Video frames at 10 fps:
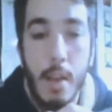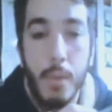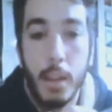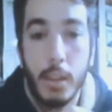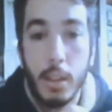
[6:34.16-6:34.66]

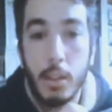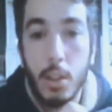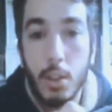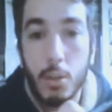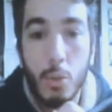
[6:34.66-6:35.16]
and they
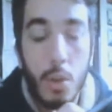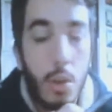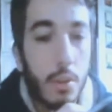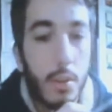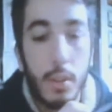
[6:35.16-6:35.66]
don't
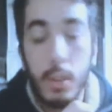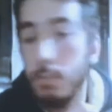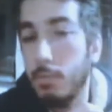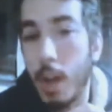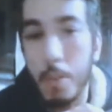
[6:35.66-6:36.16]
want
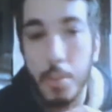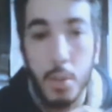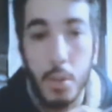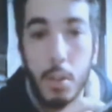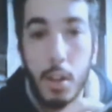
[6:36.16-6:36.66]

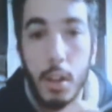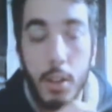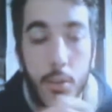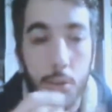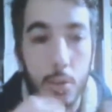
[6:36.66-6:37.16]

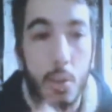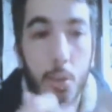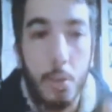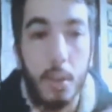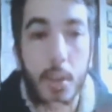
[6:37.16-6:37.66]
absolutely to
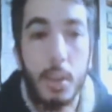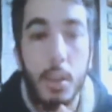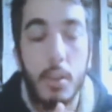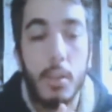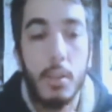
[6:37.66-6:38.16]
open
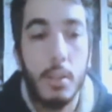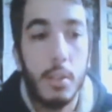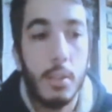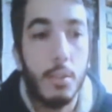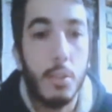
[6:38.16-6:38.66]

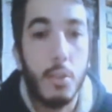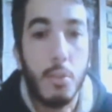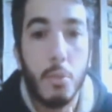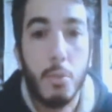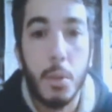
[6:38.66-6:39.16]
the freedom
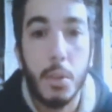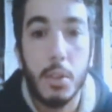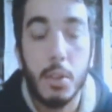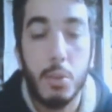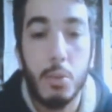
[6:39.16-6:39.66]
of movement
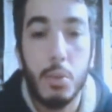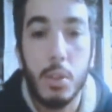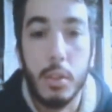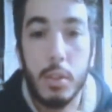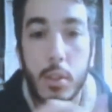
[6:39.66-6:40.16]

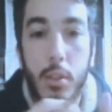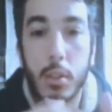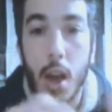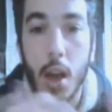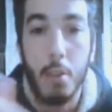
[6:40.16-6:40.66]
toward
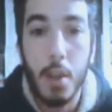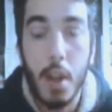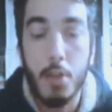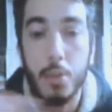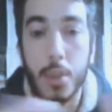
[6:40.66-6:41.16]
Arab
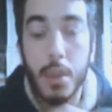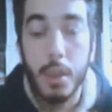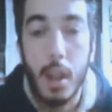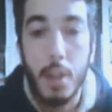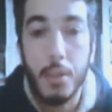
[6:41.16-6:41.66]
countries
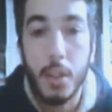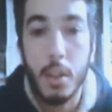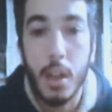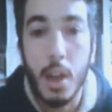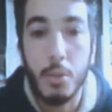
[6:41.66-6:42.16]
and
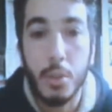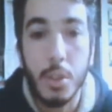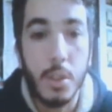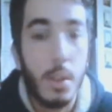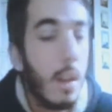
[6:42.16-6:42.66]
African
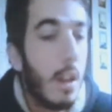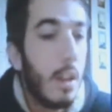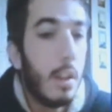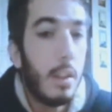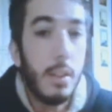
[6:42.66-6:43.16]
countries.
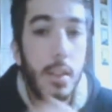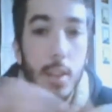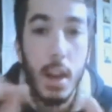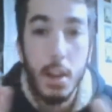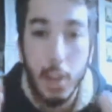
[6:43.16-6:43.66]
These
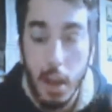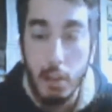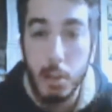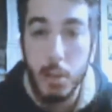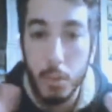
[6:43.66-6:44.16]
are the
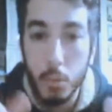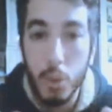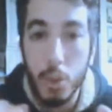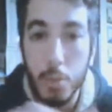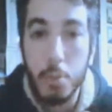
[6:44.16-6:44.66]
countries from
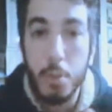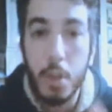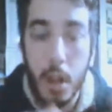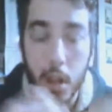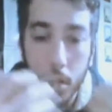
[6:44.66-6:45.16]
which
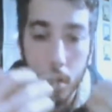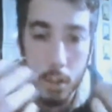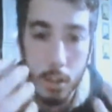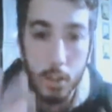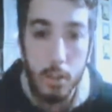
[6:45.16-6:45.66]
people are